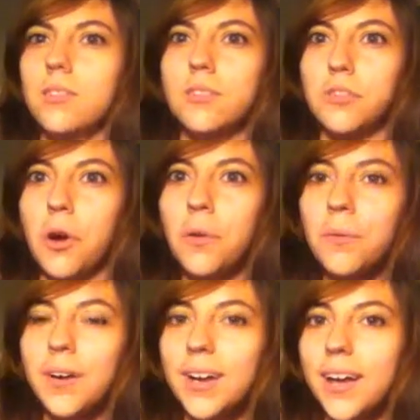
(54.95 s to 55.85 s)

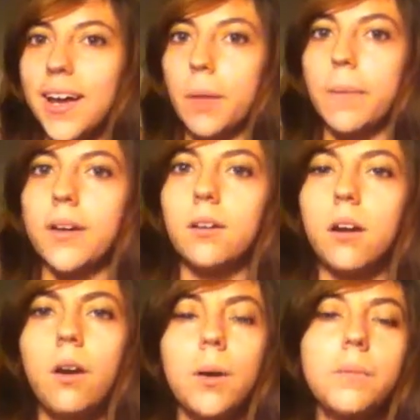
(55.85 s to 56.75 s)
"So?" And I'm like,
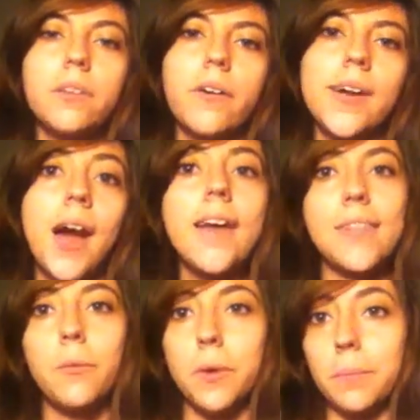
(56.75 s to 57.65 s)
"Oh, I'm sorry. I
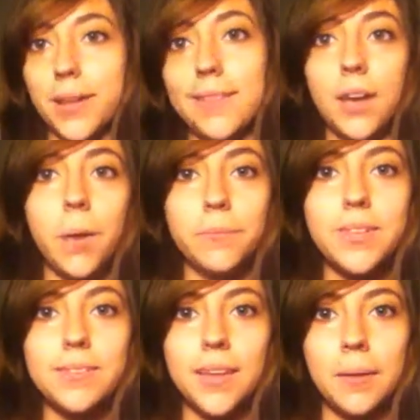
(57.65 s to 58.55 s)
thought we were playing the
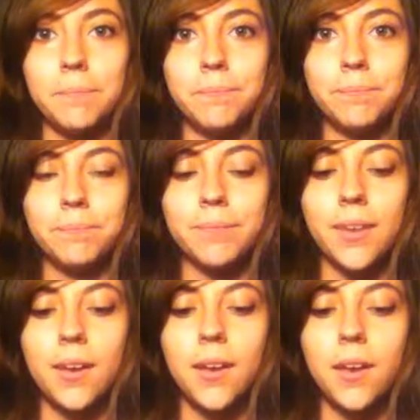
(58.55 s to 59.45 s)
obvious game."
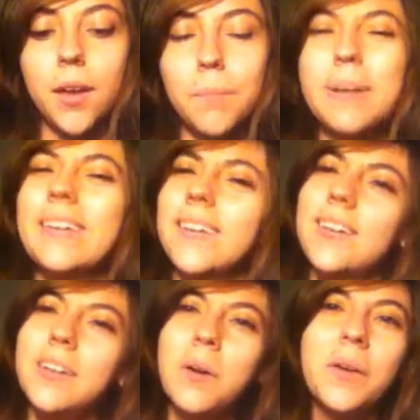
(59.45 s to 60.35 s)
But,
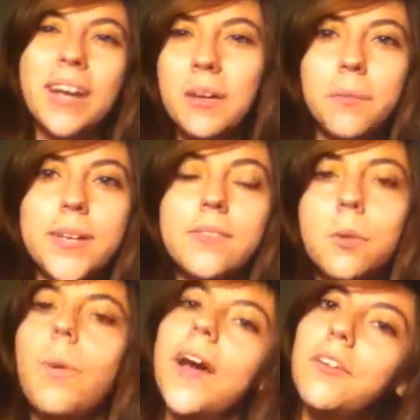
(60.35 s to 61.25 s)
you know,
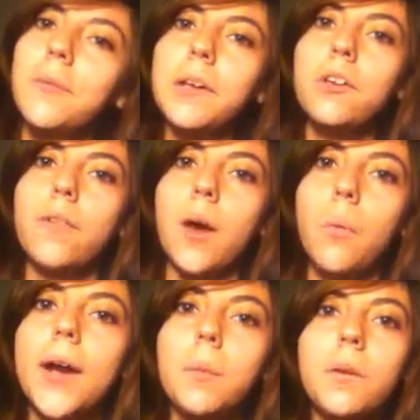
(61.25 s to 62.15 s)
anyways, why do we do that?
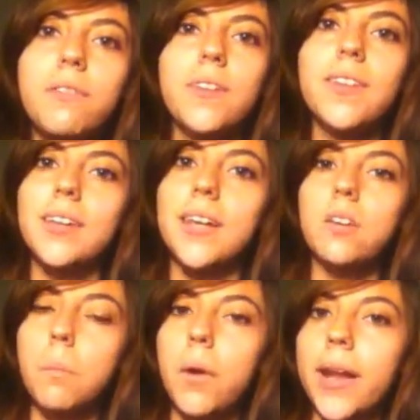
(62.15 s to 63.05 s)
Why do we feel a need
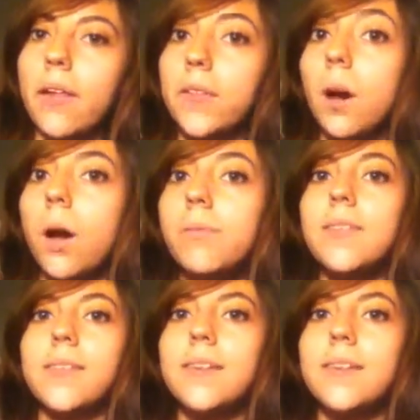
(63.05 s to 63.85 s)
to point out the obvious